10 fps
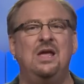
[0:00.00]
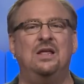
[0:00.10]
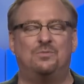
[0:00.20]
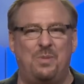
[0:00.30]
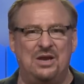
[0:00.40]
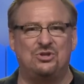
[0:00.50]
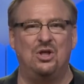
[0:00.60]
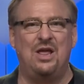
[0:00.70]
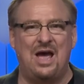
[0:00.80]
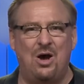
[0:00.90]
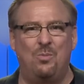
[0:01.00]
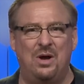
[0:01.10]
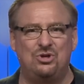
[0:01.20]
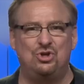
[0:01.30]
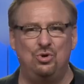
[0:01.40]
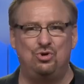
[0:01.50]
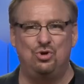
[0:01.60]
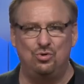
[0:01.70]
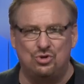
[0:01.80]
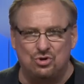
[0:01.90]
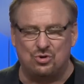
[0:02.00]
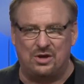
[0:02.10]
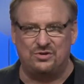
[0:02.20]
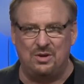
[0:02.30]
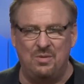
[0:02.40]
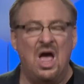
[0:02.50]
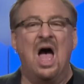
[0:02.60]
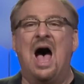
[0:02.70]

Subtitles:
It's based on how much you choose to trust him.